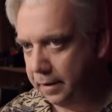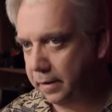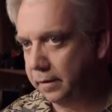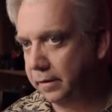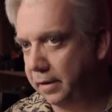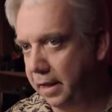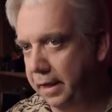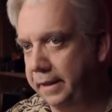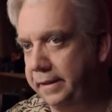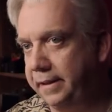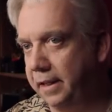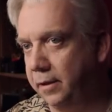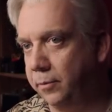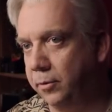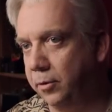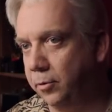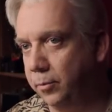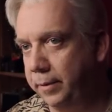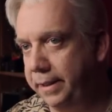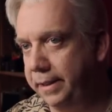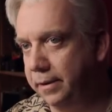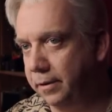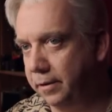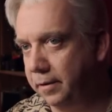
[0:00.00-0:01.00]
like they were
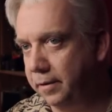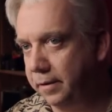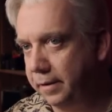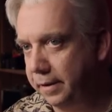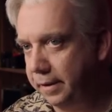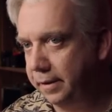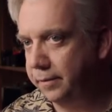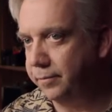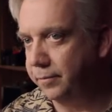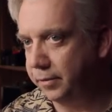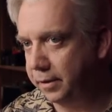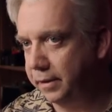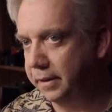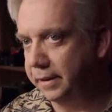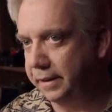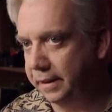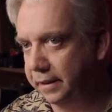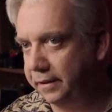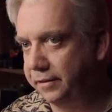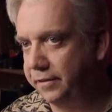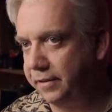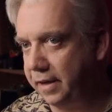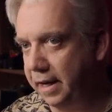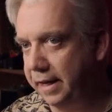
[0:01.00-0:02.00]
real and really
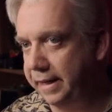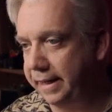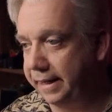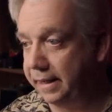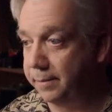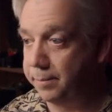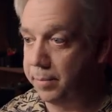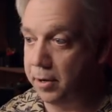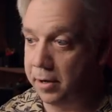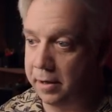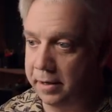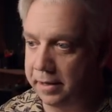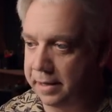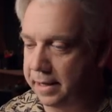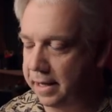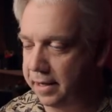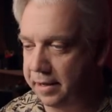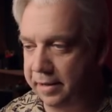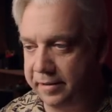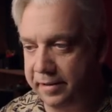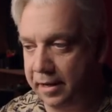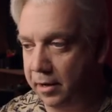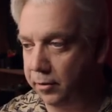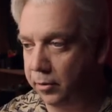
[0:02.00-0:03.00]
exciting, and part of that
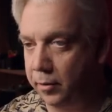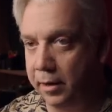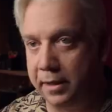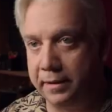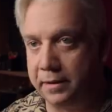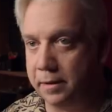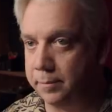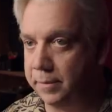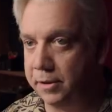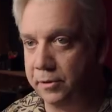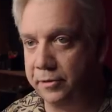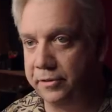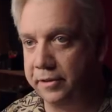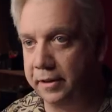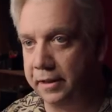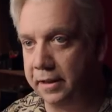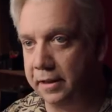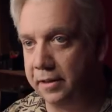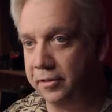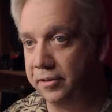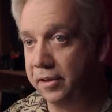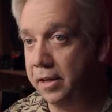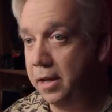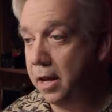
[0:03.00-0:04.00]
is how great the music
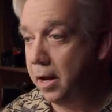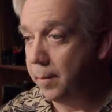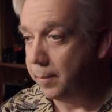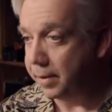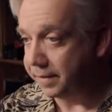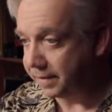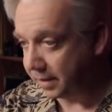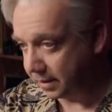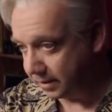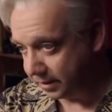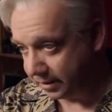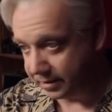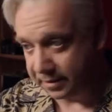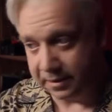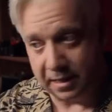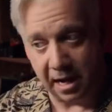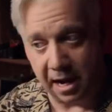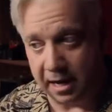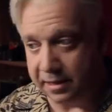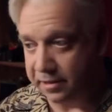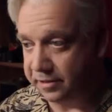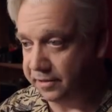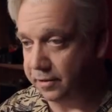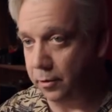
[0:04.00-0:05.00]
is. But then these
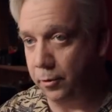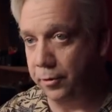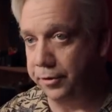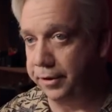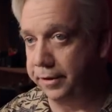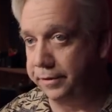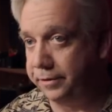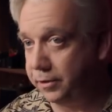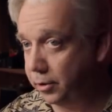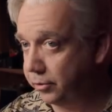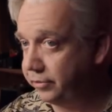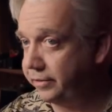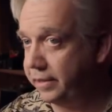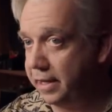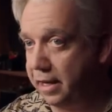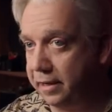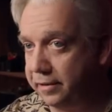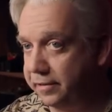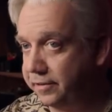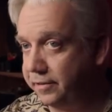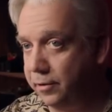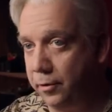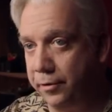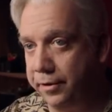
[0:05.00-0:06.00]
guys sold it. Those
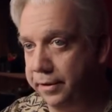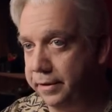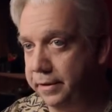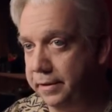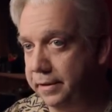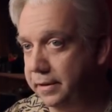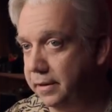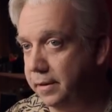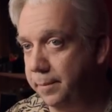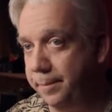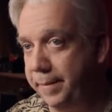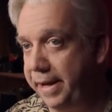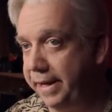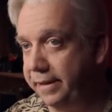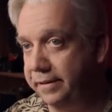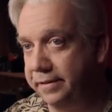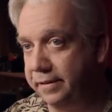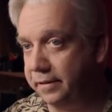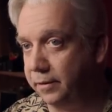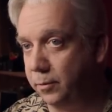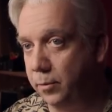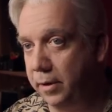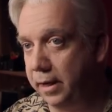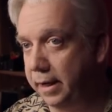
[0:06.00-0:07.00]
guys sold it in an
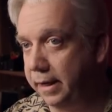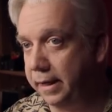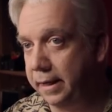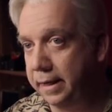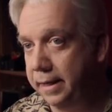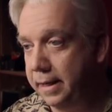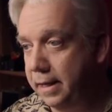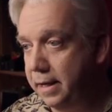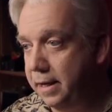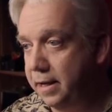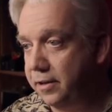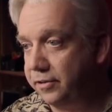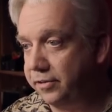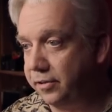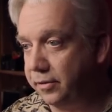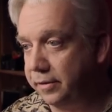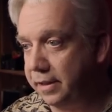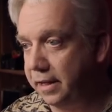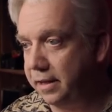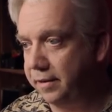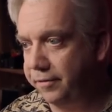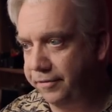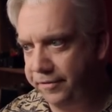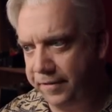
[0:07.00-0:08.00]
amazing way, so
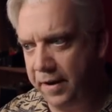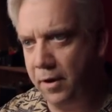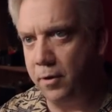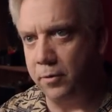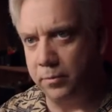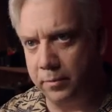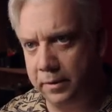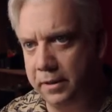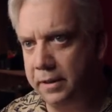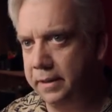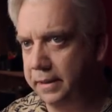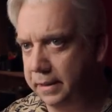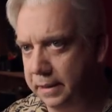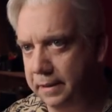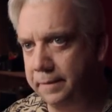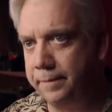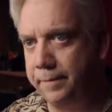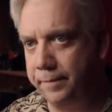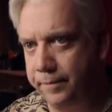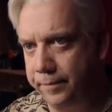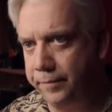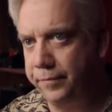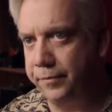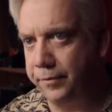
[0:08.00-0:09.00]
that it felt really
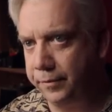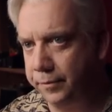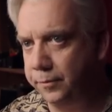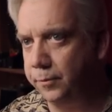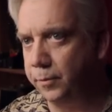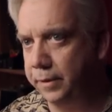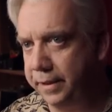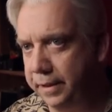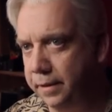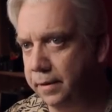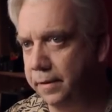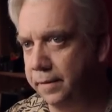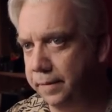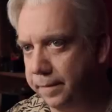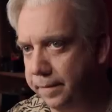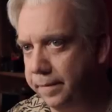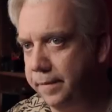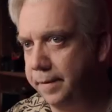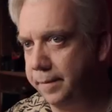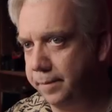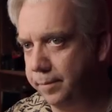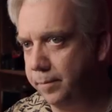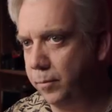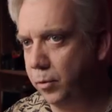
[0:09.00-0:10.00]
real,
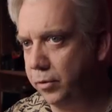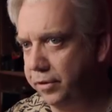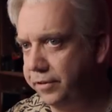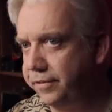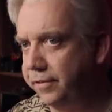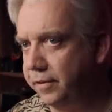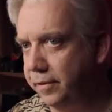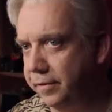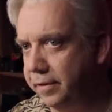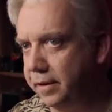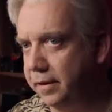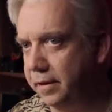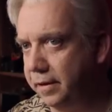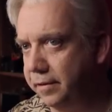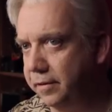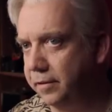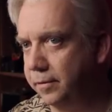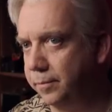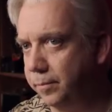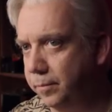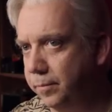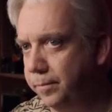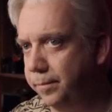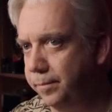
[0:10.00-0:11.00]
more so than
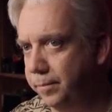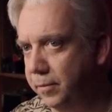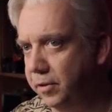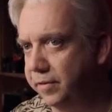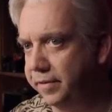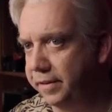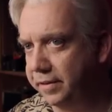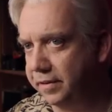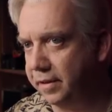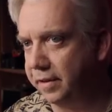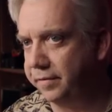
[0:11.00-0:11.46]
other movies